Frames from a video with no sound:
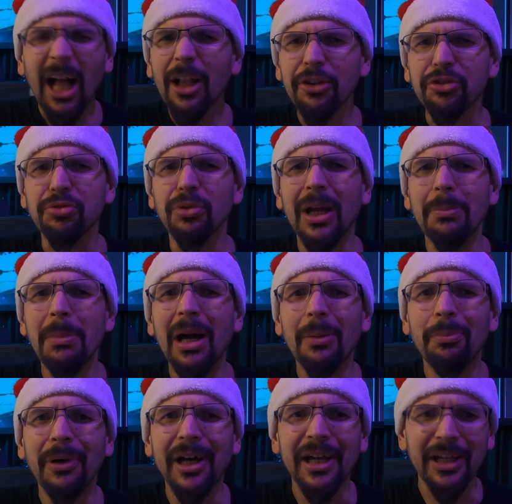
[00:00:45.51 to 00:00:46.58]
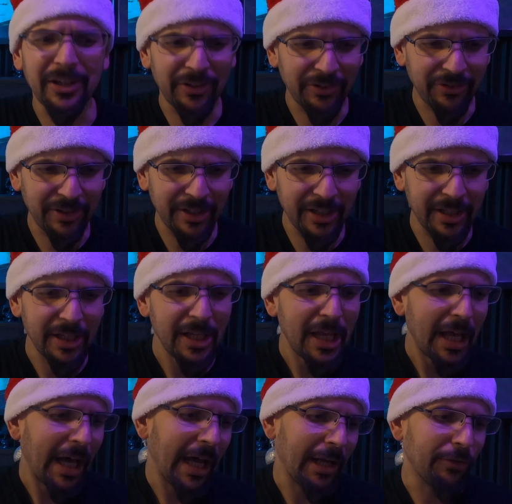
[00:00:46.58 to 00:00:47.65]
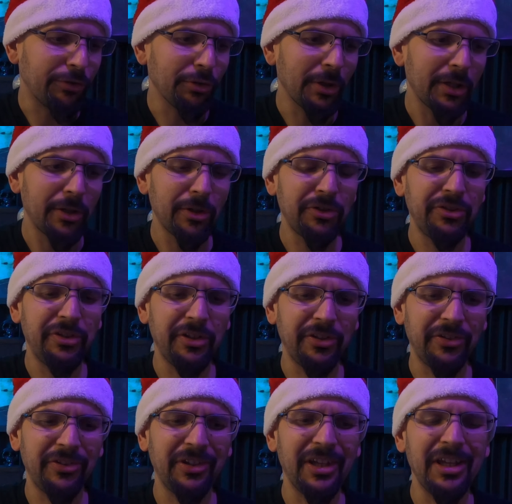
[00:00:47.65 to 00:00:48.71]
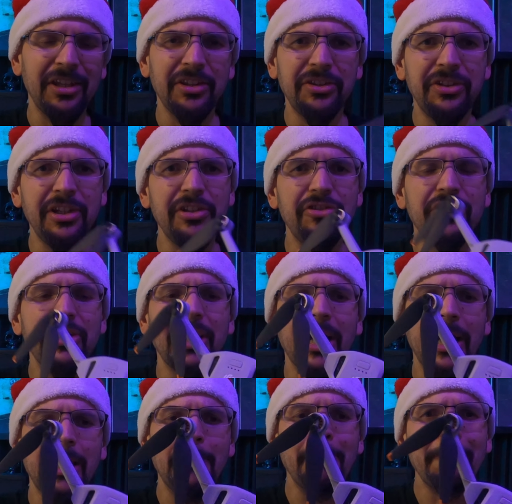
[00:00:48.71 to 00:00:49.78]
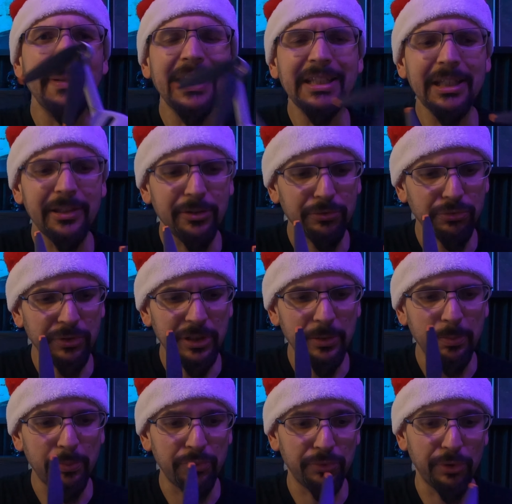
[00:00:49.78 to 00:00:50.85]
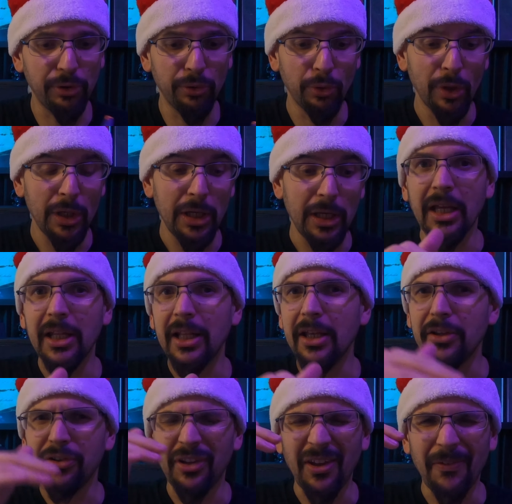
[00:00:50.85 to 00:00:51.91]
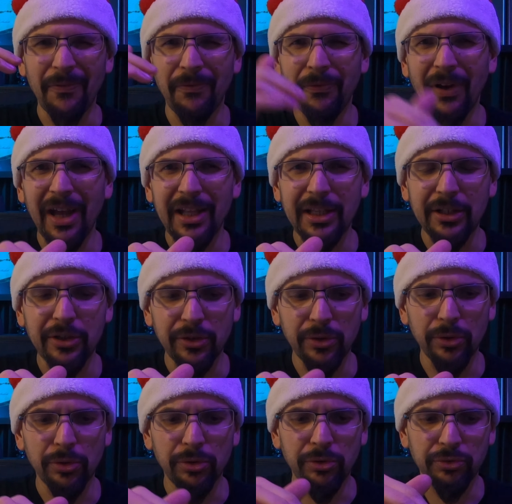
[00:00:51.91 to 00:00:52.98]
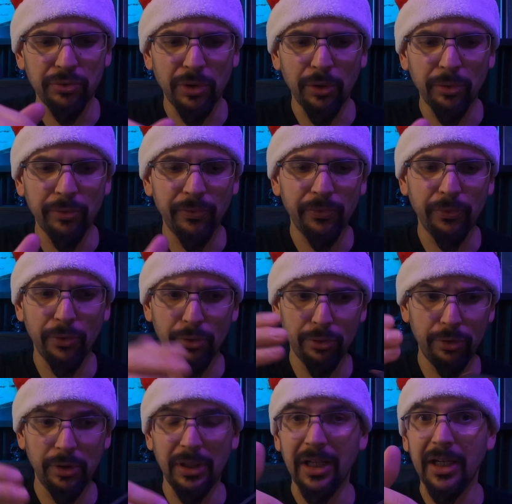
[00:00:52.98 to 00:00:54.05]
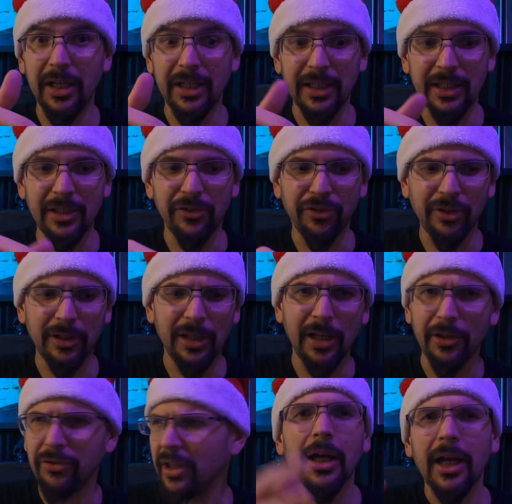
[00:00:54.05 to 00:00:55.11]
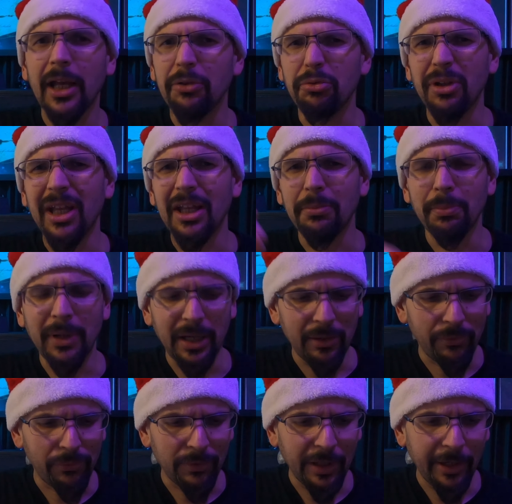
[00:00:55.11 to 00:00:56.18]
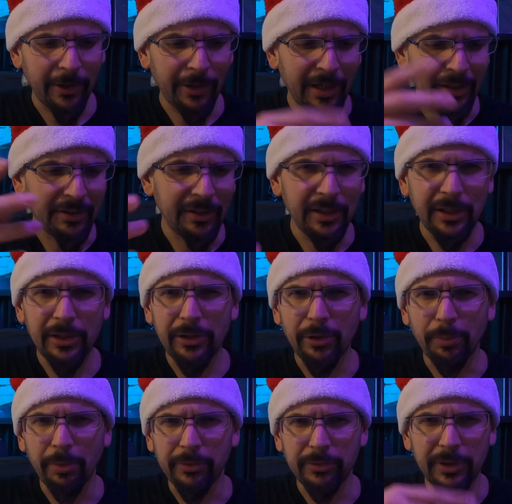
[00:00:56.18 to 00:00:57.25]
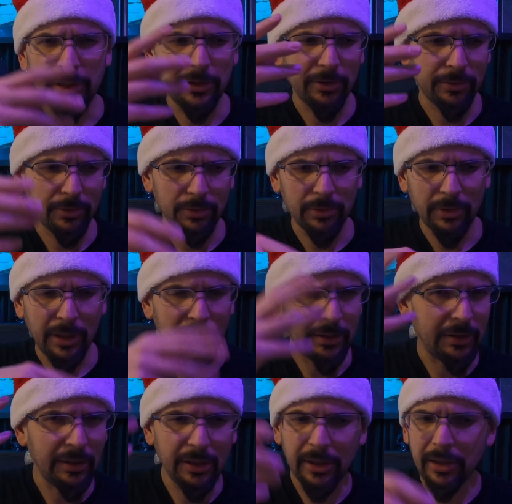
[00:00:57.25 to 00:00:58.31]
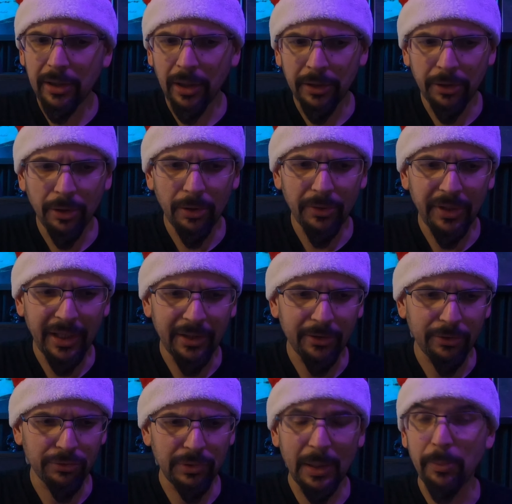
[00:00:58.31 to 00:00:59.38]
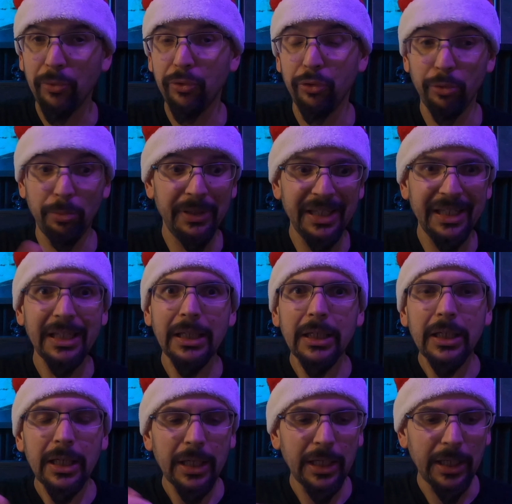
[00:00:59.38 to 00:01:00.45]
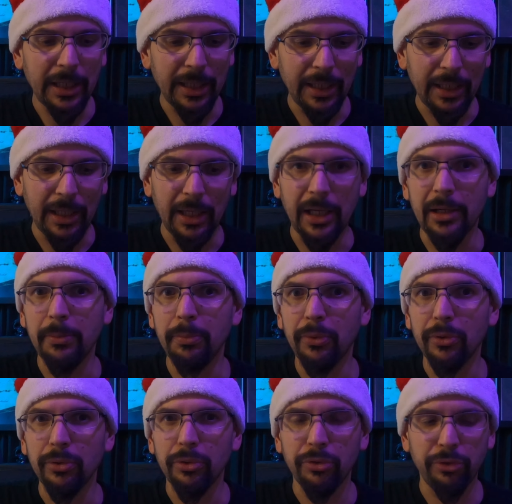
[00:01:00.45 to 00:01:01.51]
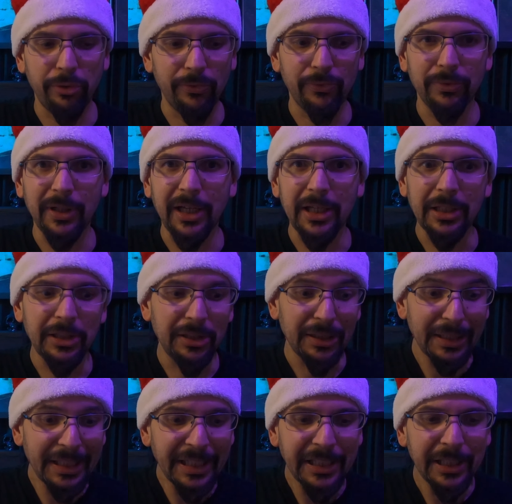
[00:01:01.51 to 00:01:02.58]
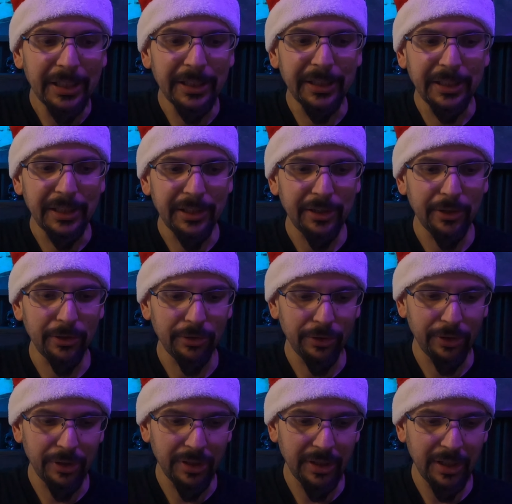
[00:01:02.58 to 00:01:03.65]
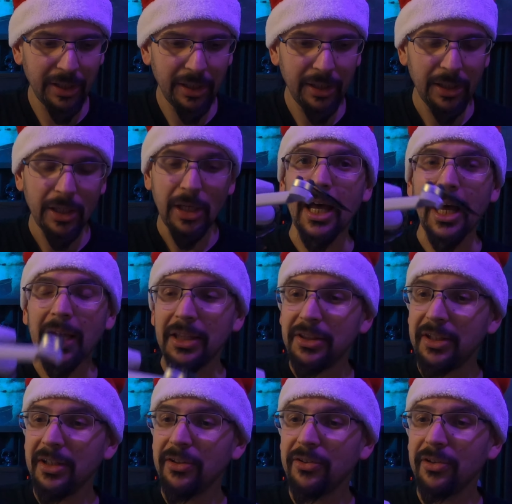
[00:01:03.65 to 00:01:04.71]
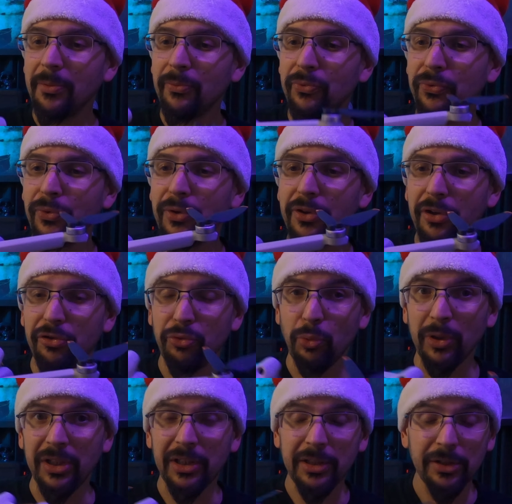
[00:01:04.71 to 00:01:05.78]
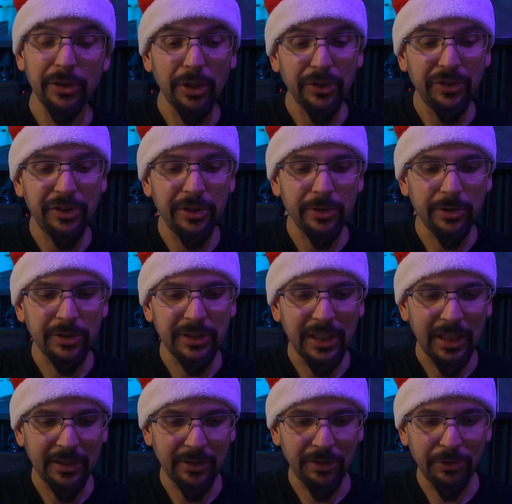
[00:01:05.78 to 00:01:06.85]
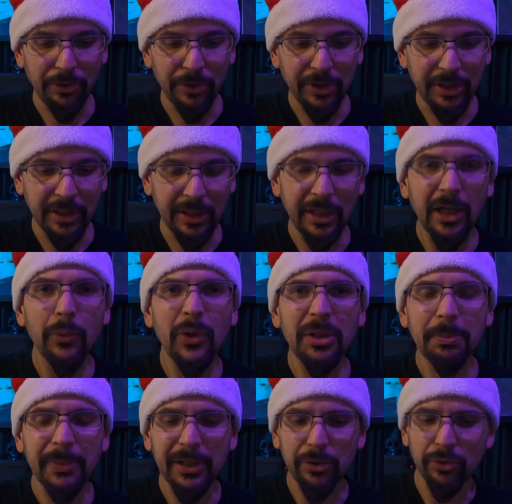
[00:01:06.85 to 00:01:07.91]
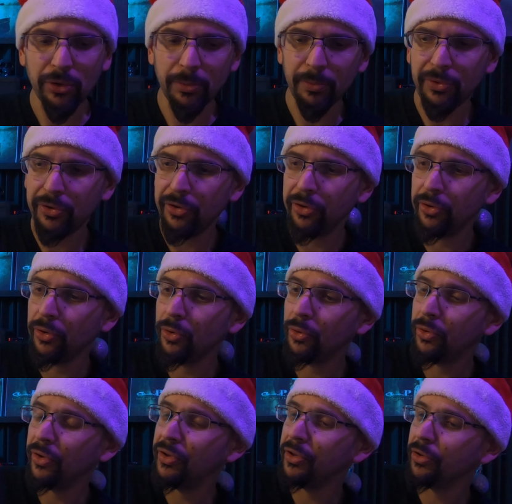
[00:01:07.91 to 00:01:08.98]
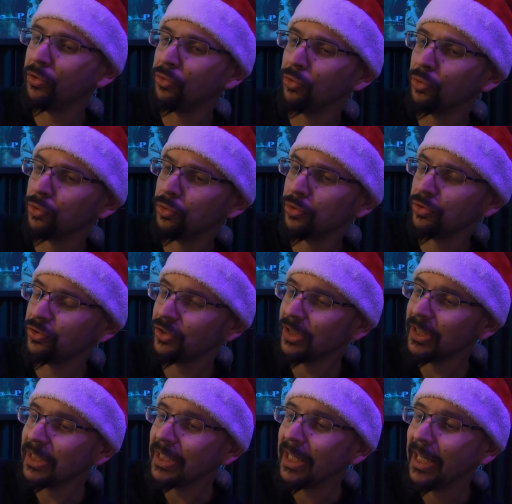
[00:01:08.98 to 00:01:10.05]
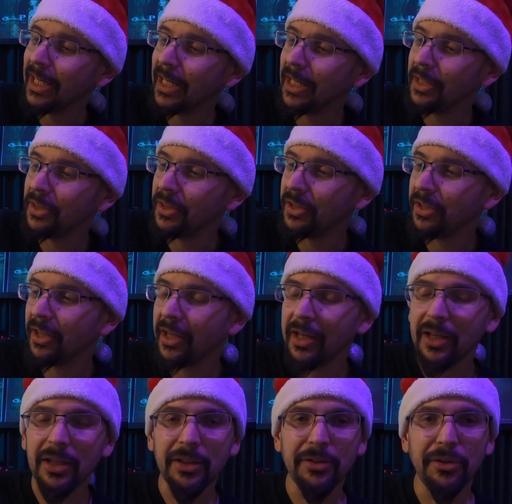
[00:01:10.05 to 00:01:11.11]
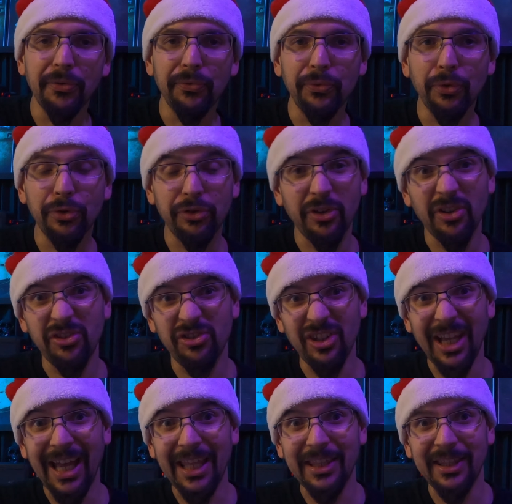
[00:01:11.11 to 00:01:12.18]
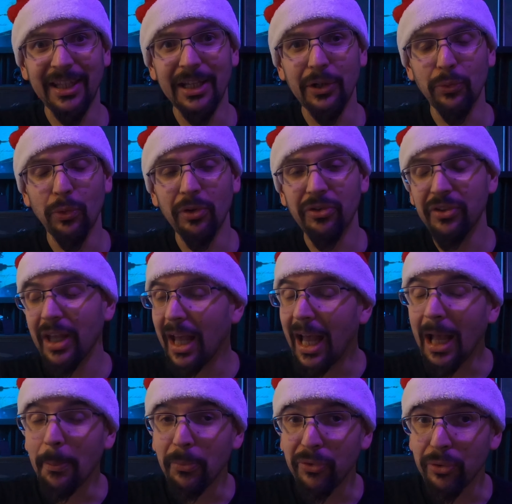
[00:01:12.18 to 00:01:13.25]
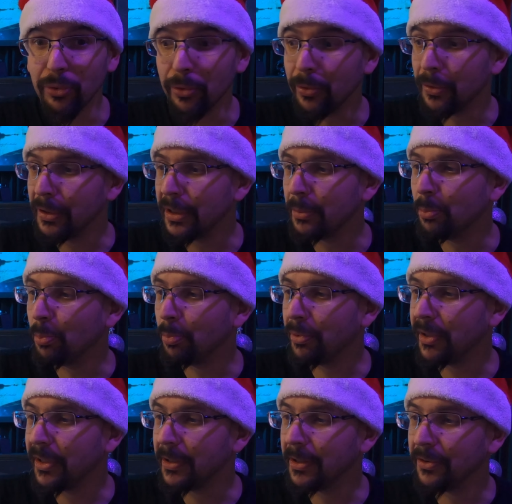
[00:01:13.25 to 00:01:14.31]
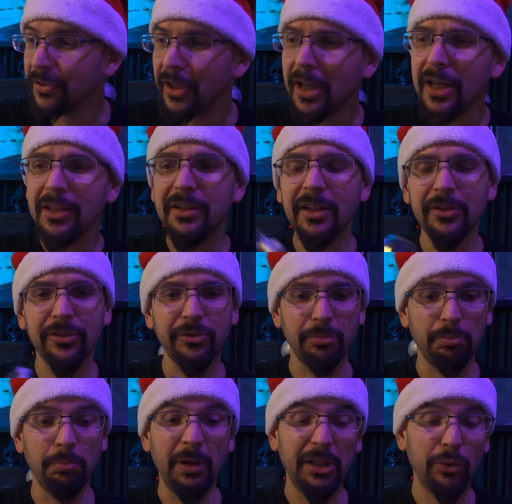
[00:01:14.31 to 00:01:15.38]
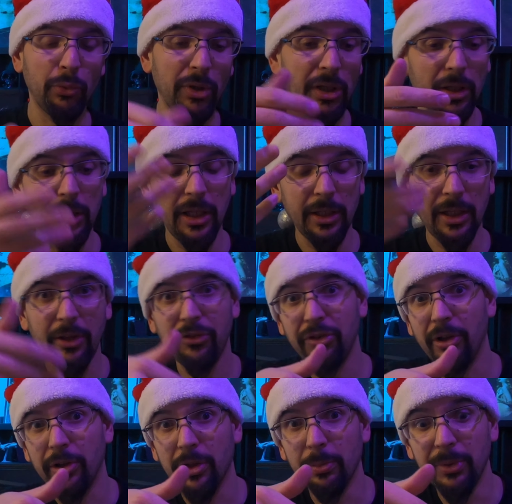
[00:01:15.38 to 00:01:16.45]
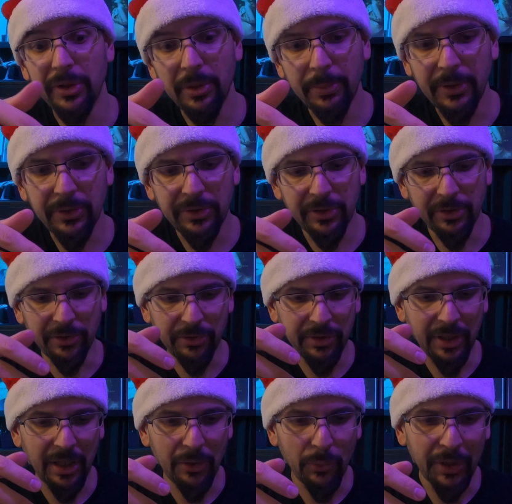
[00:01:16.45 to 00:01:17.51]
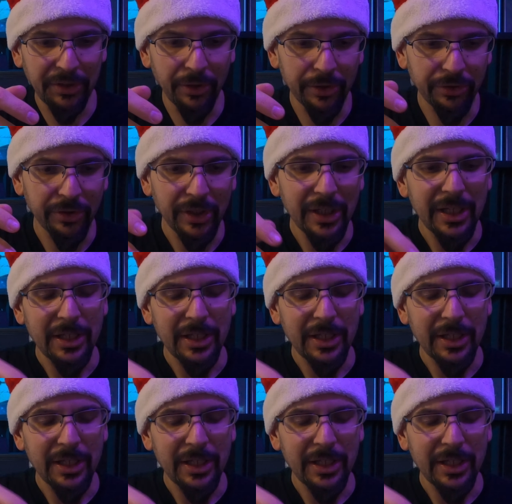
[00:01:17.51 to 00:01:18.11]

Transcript: I'll try my best. Uh, so I got this uh, DJI Mini 3 Pro. It is a very good drone for uh, its class. I had to get my flyer ID, operator ID and all that crap to be uh, able to fly it legally here in the UK. I did some footage with it, not here yet in the UK. I went back home to, to the Azores and uh, the footage I think was absolutely brilliant. This, by the way, let's talk a bit about this, why not?